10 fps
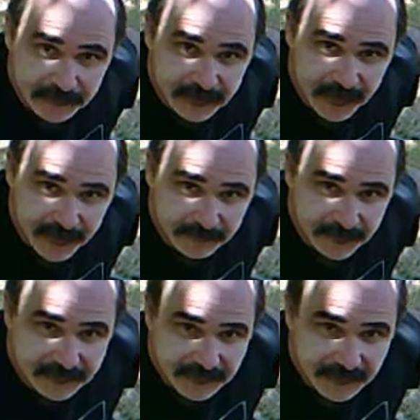
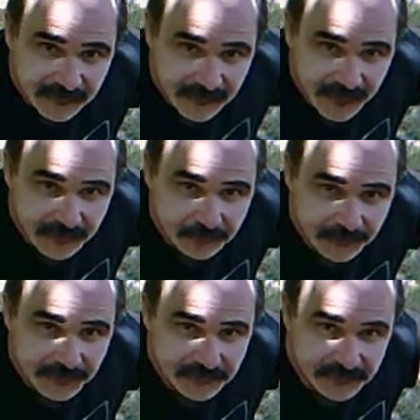climates and
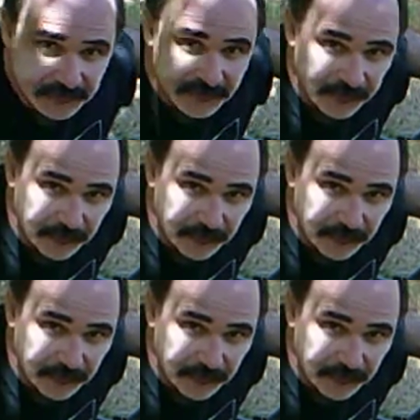regions too.